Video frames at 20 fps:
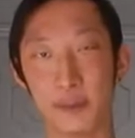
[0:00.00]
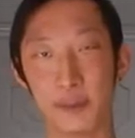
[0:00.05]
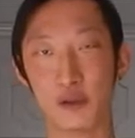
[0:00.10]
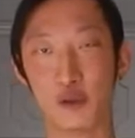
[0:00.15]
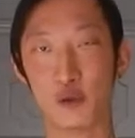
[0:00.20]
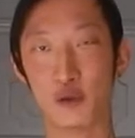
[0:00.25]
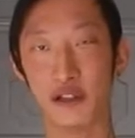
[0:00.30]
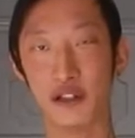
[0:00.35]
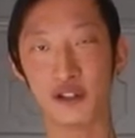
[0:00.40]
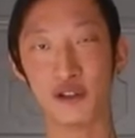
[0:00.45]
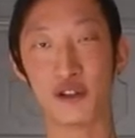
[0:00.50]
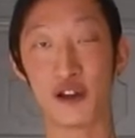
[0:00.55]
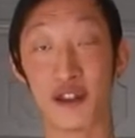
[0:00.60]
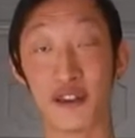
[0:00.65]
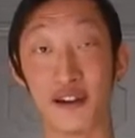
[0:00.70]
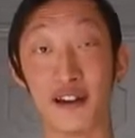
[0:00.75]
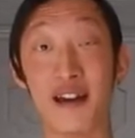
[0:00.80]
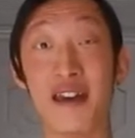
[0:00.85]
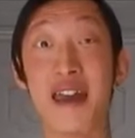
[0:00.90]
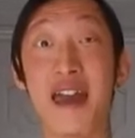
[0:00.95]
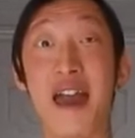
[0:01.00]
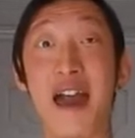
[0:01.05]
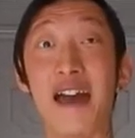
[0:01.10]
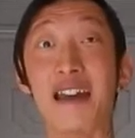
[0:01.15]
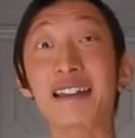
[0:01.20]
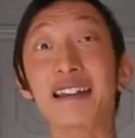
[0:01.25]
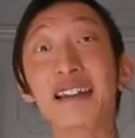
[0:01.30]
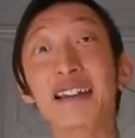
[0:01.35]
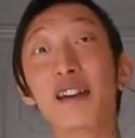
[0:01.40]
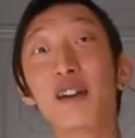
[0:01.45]
between each other,
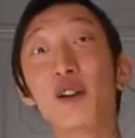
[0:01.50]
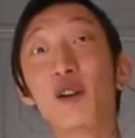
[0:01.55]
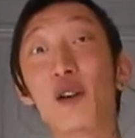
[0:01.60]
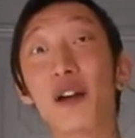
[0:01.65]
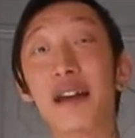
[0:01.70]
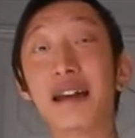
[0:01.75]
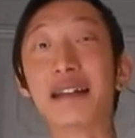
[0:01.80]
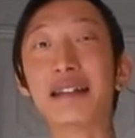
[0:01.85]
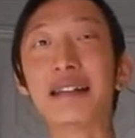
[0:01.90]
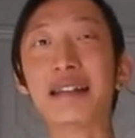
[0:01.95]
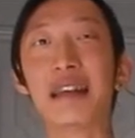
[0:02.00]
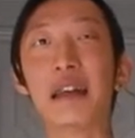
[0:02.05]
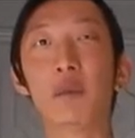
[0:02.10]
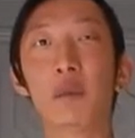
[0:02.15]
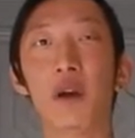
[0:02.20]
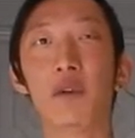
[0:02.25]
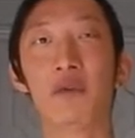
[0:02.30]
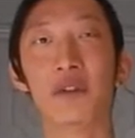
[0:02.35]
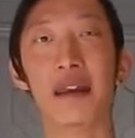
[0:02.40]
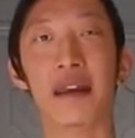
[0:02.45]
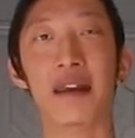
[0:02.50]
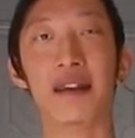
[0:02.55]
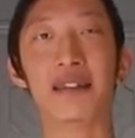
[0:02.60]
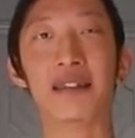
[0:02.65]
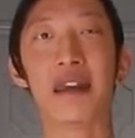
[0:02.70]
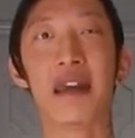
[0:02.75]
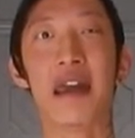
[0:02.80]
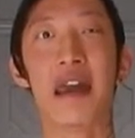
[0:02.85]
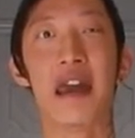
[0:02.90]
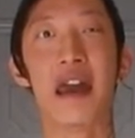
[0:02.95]
and in the grand scheme of
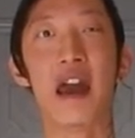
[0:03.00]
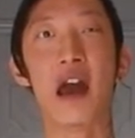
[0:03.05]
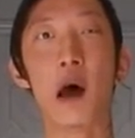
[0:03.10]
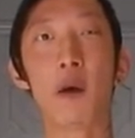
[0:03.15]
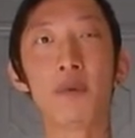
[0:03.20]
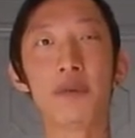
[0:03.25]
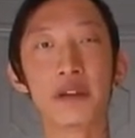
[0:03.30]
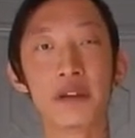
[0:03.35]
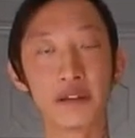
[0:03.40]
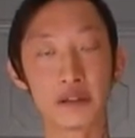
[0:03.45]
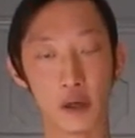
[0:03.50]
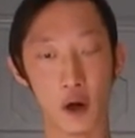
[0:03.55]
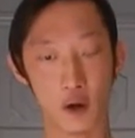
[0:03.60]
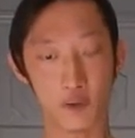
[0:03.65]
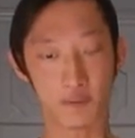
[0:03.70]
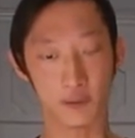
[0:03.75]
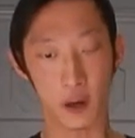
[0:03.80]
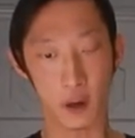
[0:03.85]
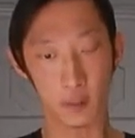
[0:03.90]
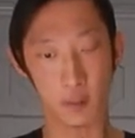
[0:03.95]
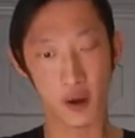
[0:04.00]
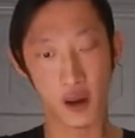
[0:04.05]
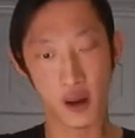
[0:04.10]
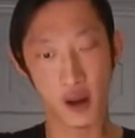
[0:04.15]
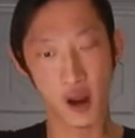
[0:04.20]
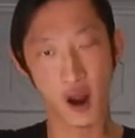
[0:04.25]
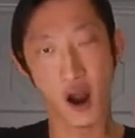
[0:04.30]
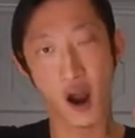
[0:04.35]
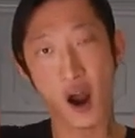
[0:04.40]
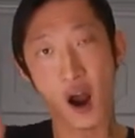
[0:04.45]
things, it helps us go from
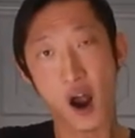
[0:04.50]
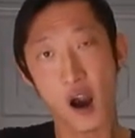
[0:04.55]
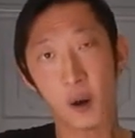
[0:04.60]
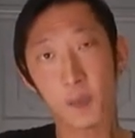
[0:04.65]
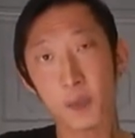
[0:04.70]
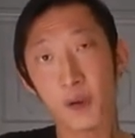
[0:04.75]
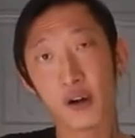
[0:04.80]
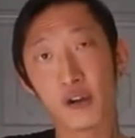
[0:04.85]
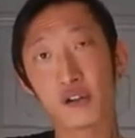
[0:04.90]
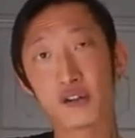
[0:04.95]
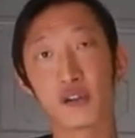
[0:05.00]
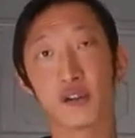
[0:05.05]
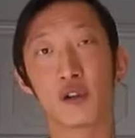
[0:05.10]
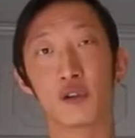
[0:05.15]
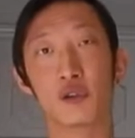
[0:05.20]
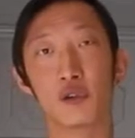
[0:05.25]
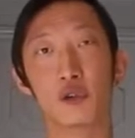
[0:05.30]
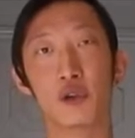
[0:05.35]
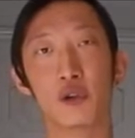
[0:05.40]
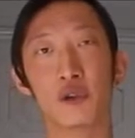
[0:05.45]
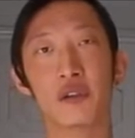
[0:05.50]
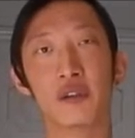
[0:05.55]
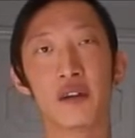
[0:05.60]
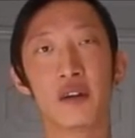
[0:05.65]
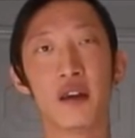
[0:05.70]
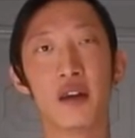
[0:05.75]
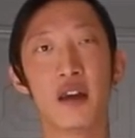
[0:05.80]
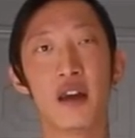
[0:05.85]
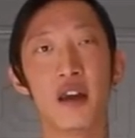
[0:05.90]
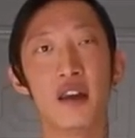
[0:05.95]
our personal truth
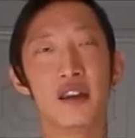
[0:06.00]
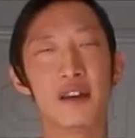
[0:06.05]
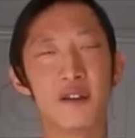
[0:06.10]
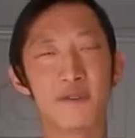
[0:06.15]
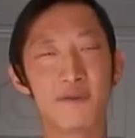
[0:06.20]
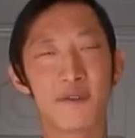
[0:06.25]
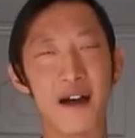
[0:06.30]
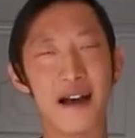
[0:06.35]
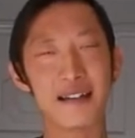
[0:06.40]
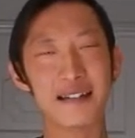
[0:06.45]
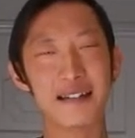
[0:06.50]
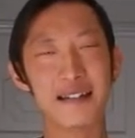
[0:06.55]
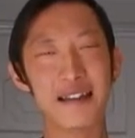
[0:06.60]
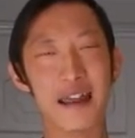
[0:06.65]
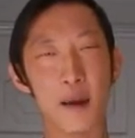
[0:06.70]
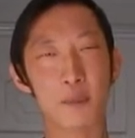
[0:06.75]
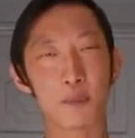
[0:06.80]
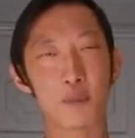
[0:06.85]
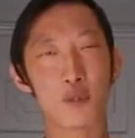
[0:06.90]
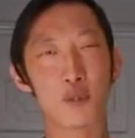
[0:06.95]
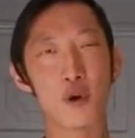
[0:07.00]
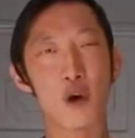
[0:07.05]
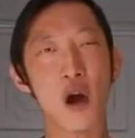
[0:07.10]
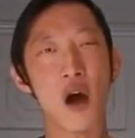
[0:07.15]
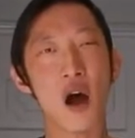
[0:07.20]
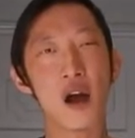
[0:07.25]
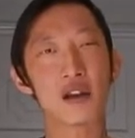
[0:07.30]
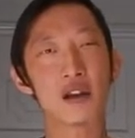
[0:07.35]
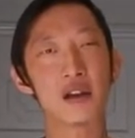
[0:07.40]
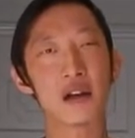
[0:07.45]
to finding that
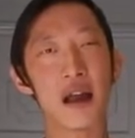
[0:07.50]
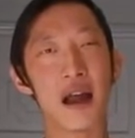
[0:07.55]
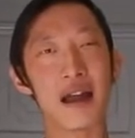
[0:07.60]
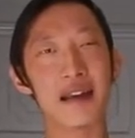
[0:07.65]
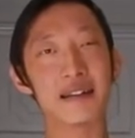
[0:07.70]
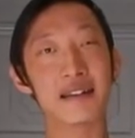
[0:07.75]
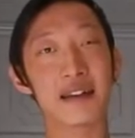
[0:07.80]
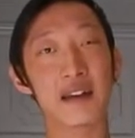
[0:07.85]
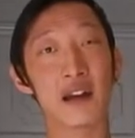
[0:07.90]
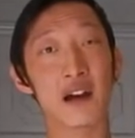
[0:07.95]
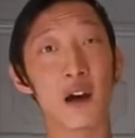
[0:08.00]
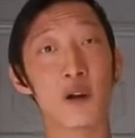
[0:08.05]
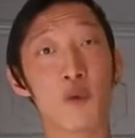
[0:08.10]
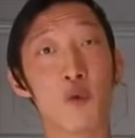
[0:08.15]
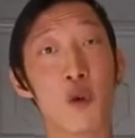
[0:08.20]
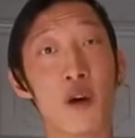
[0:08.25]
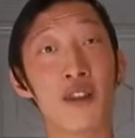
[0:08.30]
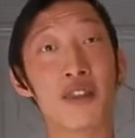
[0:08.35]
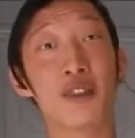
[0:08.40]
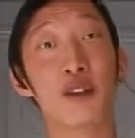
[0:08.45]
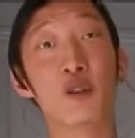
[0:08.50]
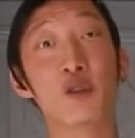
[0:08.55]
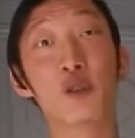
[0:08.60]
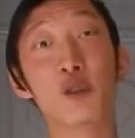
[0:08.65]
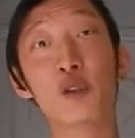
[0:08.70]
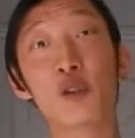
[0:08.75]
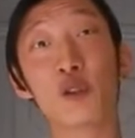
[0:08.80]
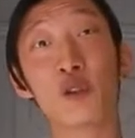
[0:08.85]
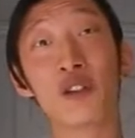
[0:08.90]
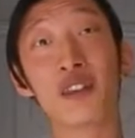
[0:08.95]
broader idea of what the
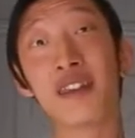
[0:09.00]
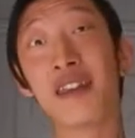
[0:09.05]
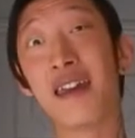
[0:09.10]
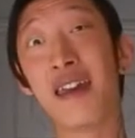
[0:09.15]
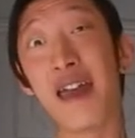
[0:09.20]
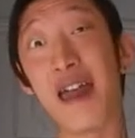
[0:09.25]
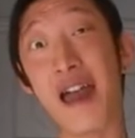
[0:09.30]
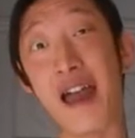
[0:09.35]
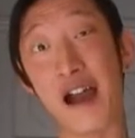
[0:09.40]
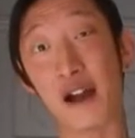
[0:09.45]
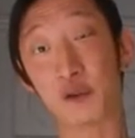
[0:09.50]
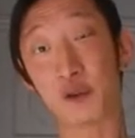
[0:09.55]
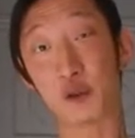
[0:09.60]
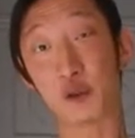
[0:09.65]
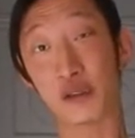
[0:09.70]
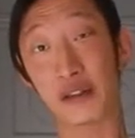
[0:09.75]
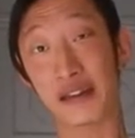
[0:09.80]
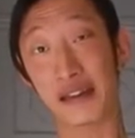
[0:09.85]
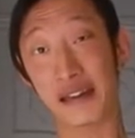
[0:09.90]
truth actually